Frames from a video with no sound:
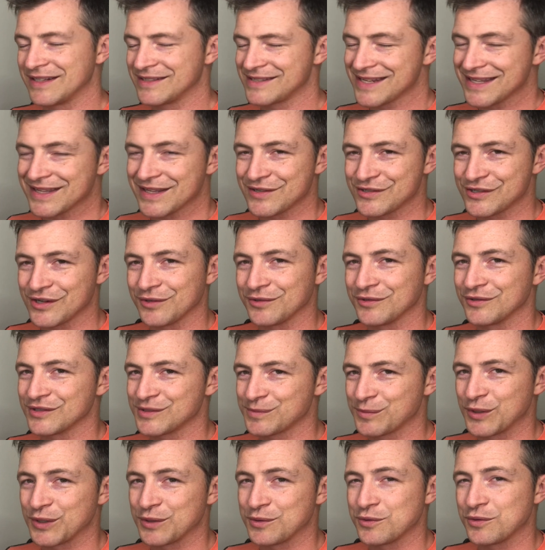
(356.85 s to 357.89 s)
It's in the jungle.
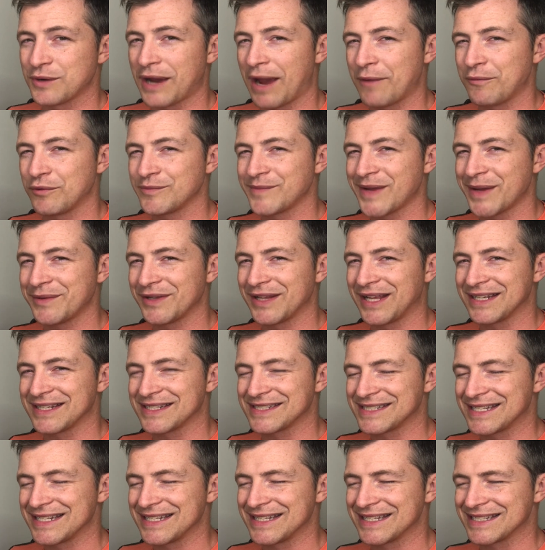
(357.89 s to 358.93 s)
It's pretty cool. I would maybe like
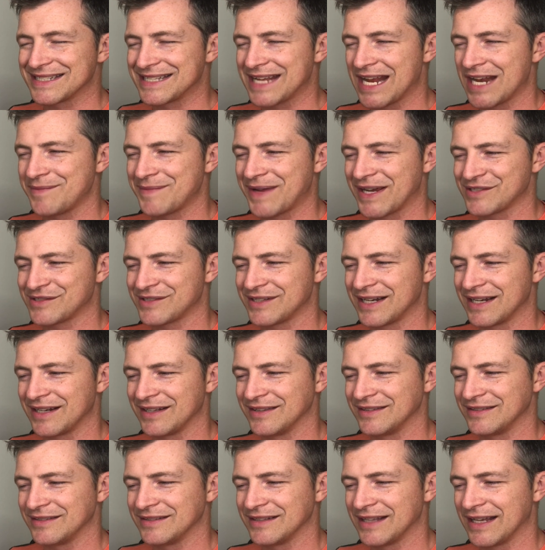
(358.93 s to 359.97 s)
to see the stadium actually get
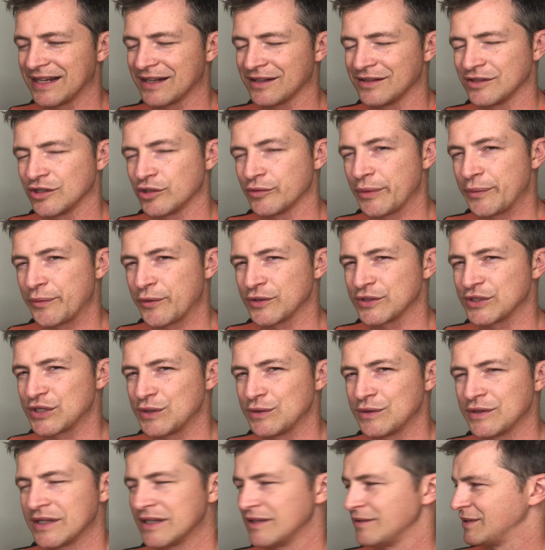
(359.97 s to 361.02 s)
a little bit more
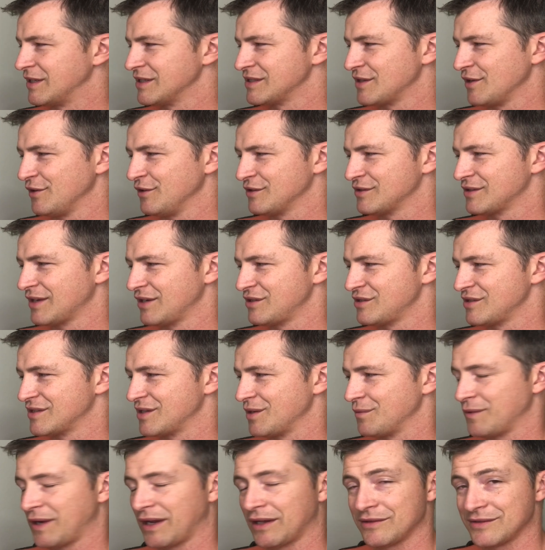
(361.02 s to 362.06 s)
to it because it looks like just
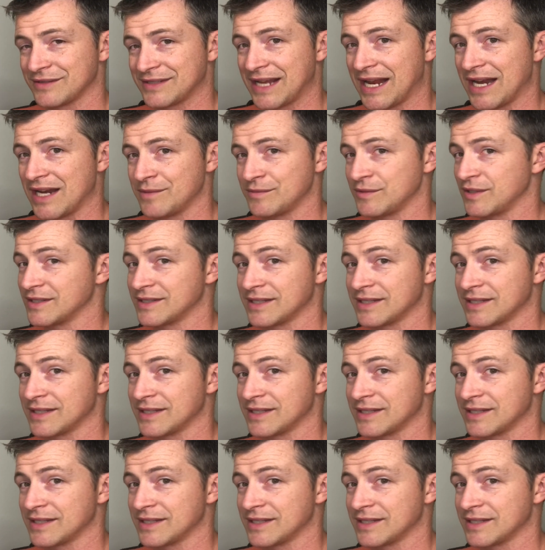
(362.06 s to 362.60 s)
a regular stadium just